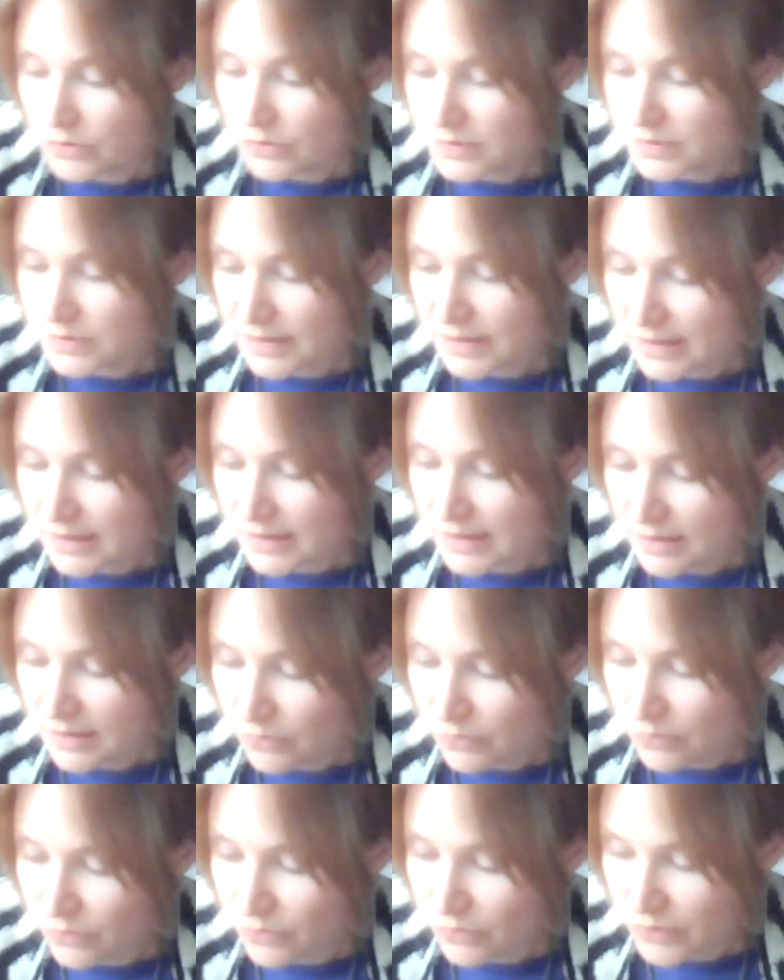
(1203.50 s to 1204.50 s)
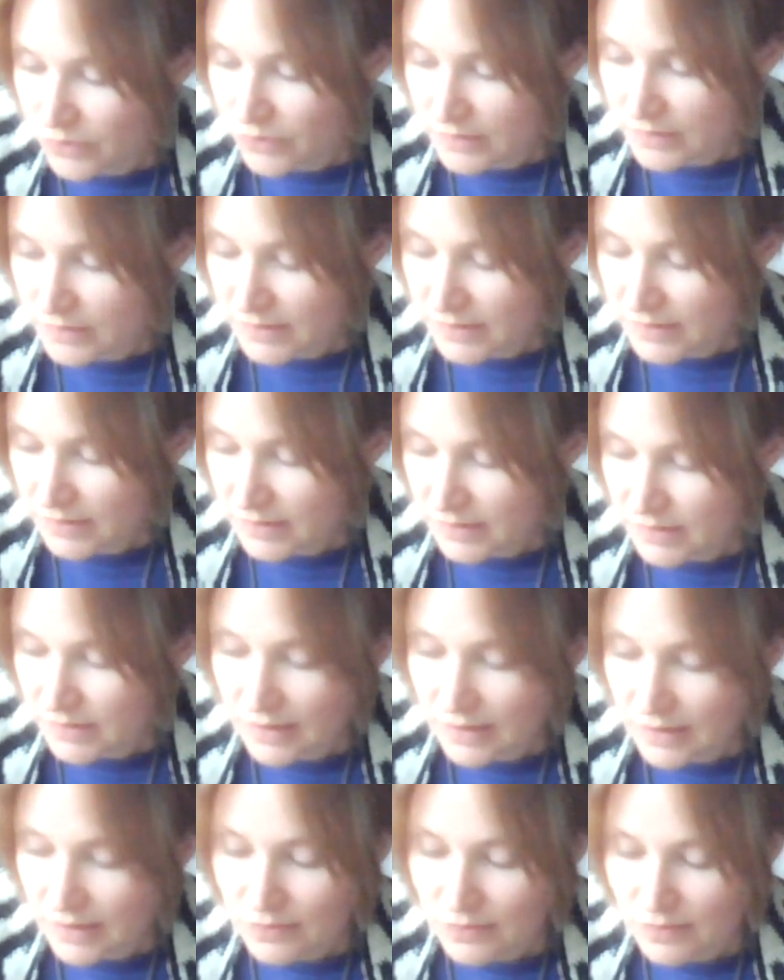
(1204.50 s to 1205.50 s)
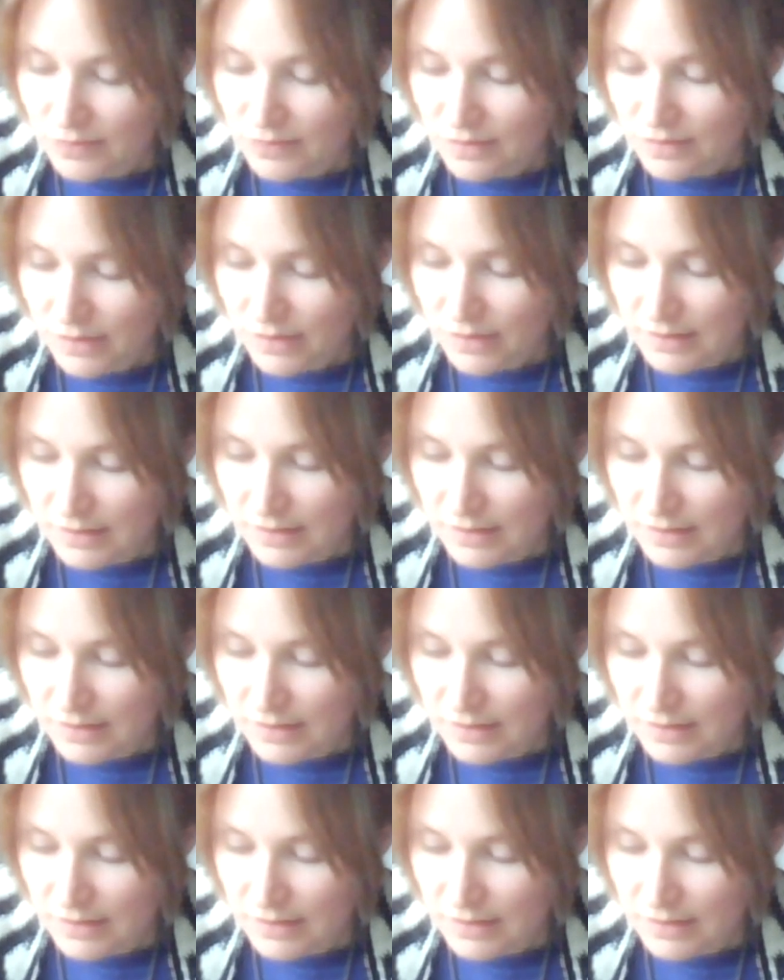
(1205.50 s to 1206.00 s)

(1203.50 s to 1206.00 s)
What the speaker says: in overextended lifestyle and